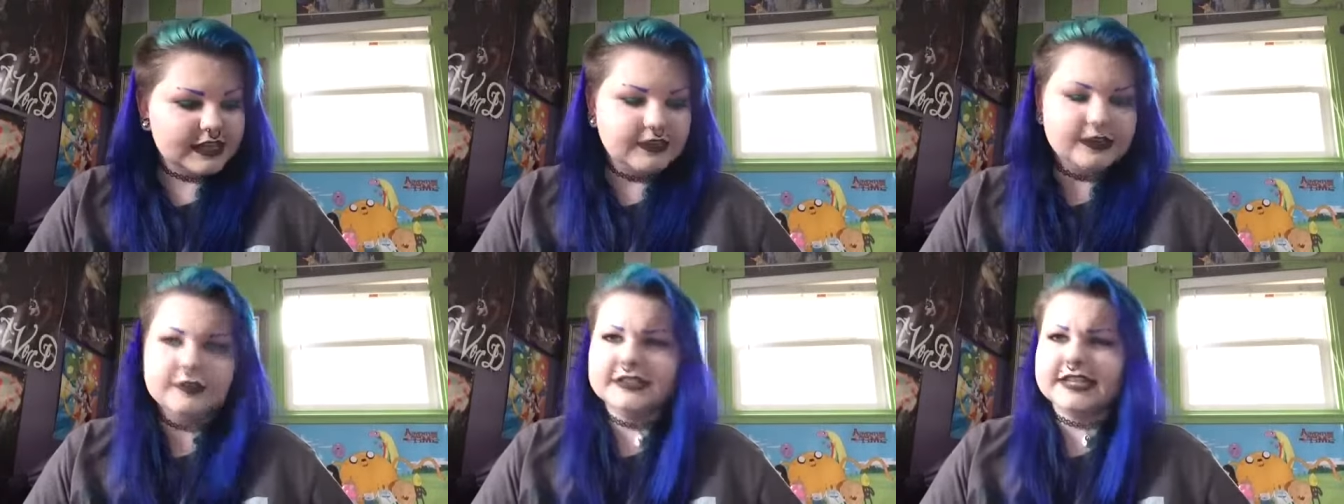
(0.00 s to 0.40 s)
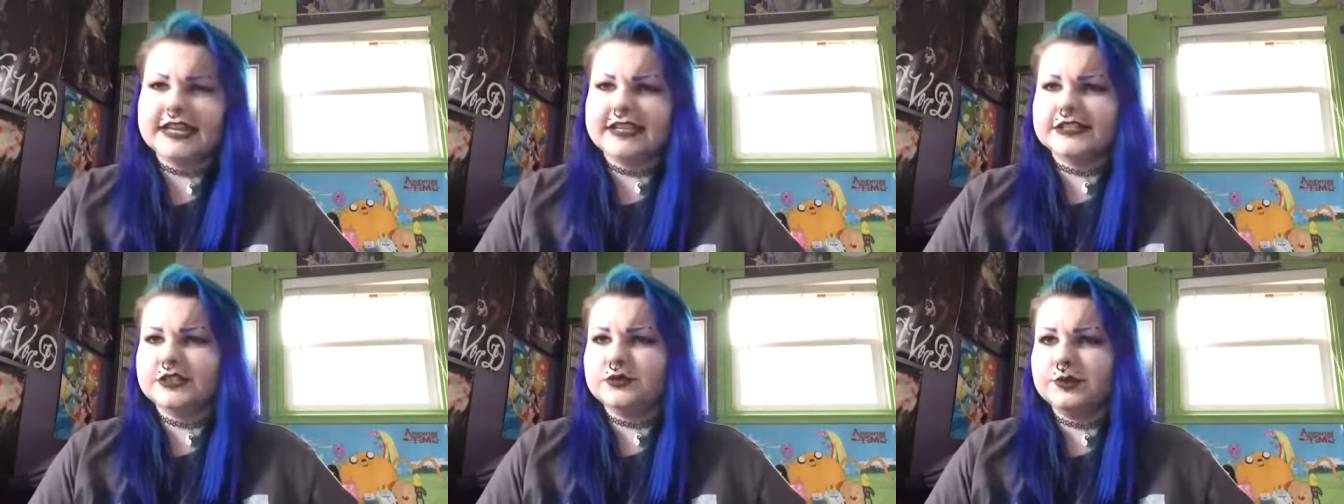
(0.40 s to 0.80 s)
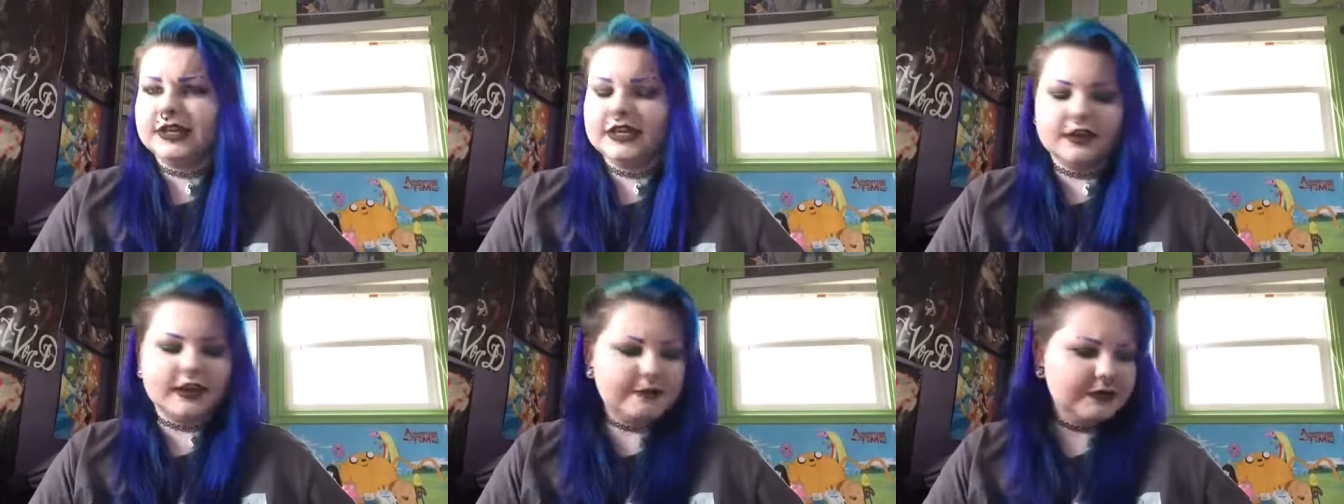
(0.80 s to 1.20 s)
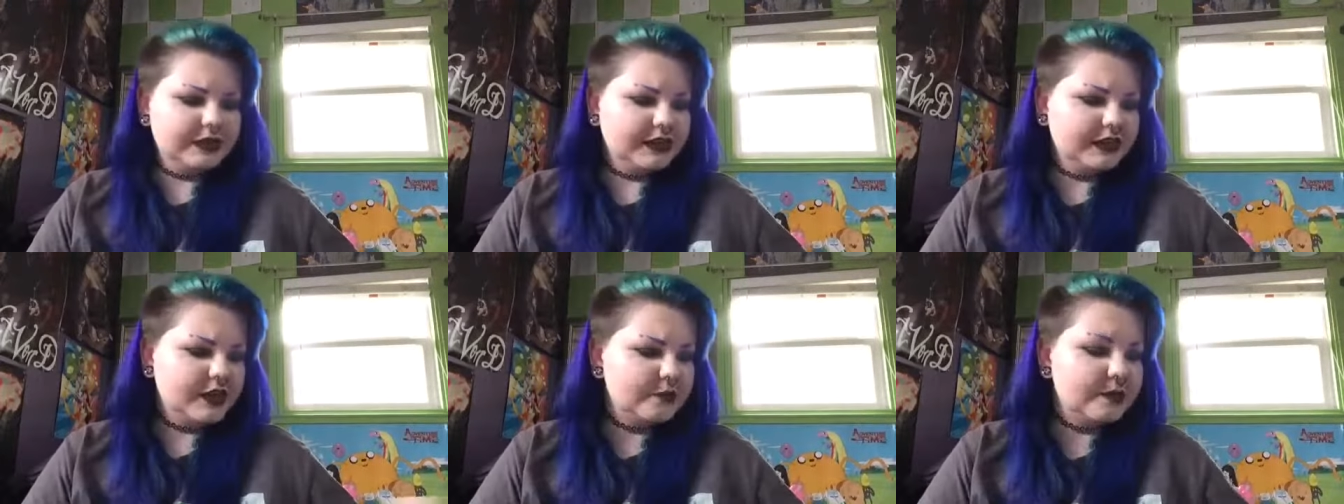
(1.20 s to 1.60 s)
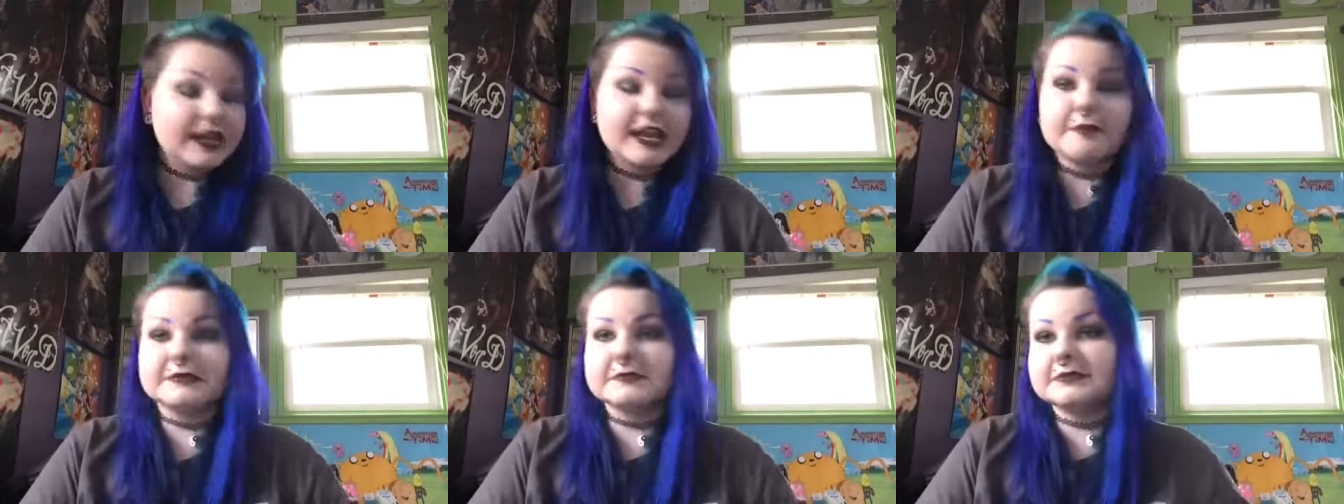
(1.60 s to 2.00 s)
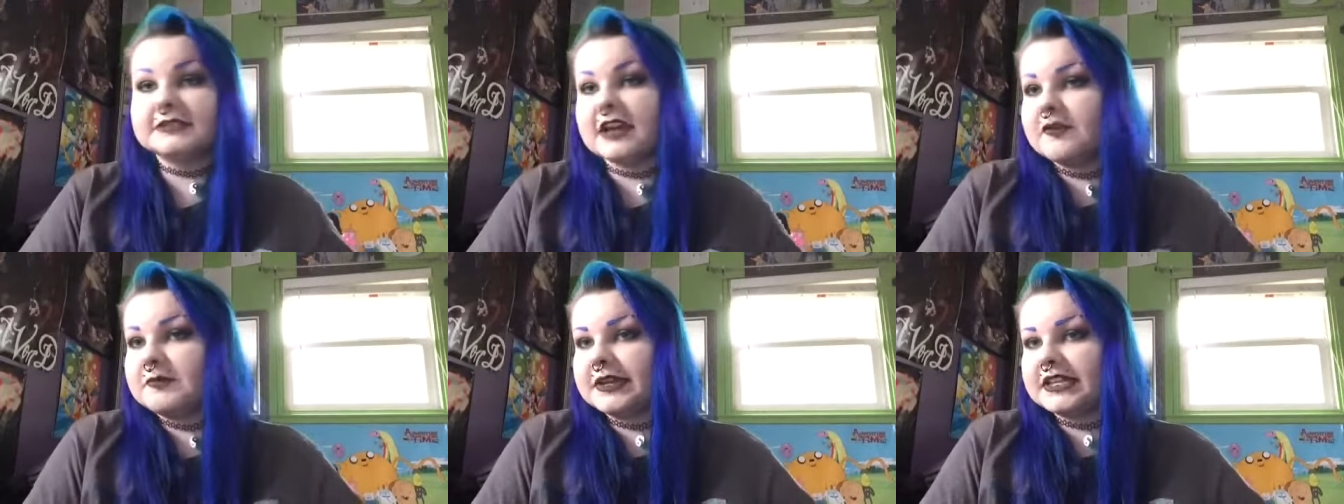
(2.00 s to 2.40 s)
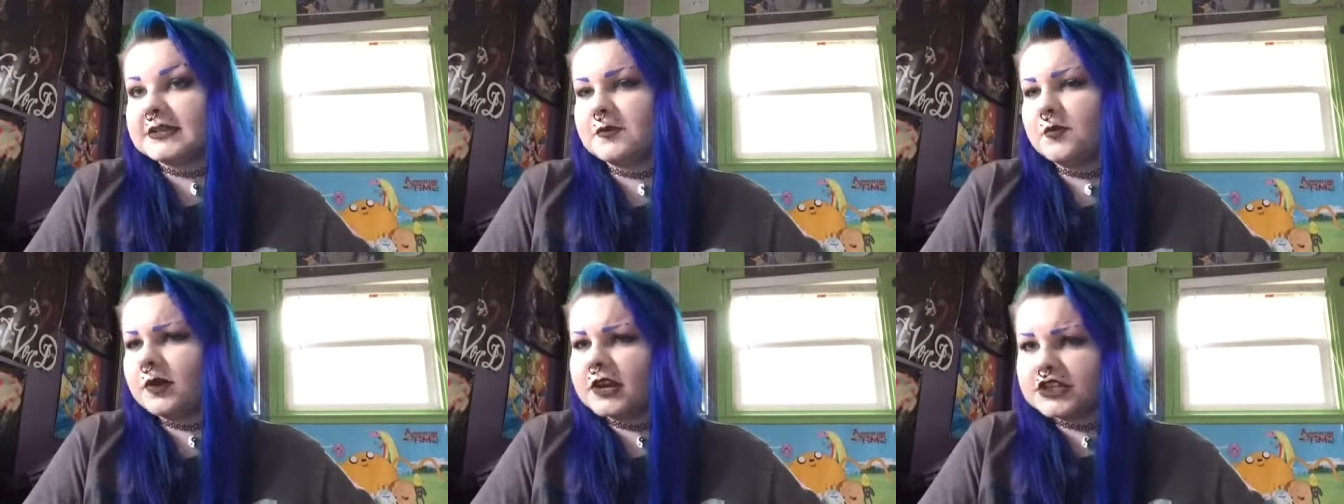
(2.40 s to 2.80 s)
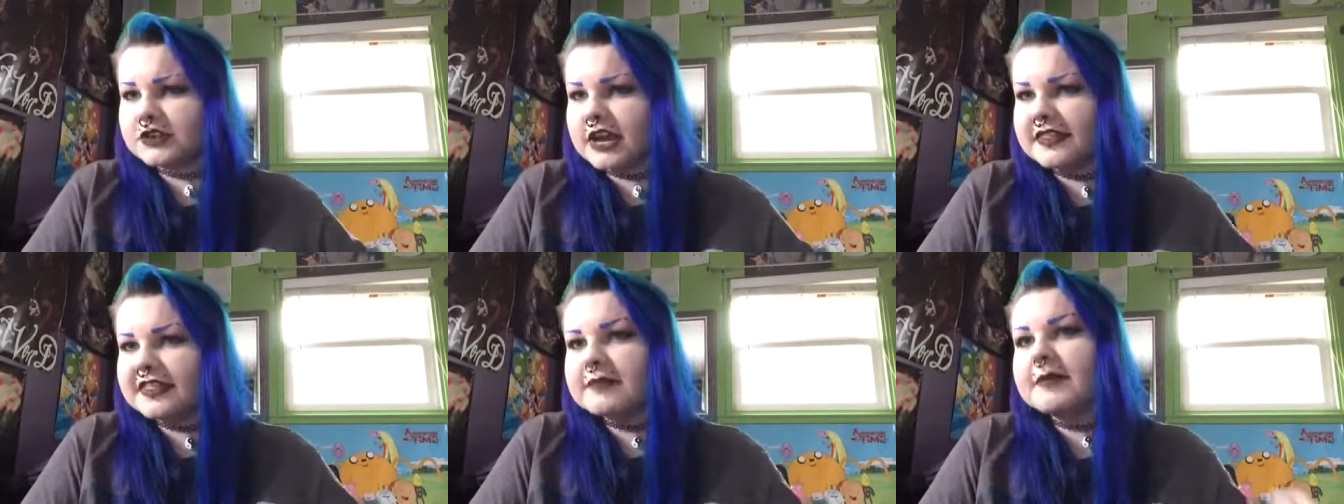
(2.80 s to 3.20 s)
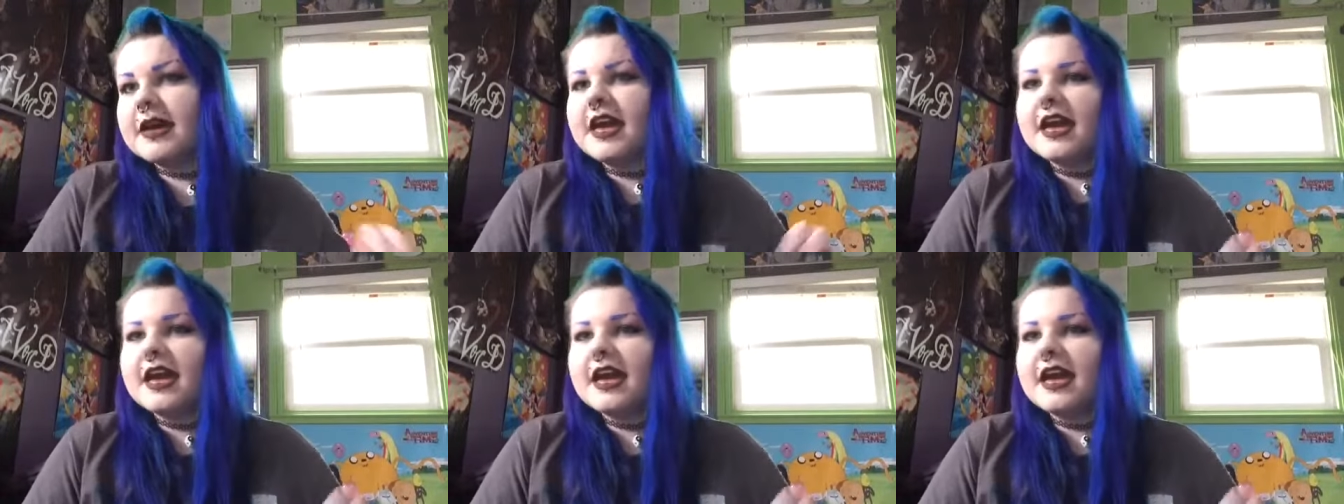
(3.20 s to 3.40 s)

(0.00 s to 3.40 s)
And I was like, sweet, I'm going to go pick up some stuff because I don't want to try them.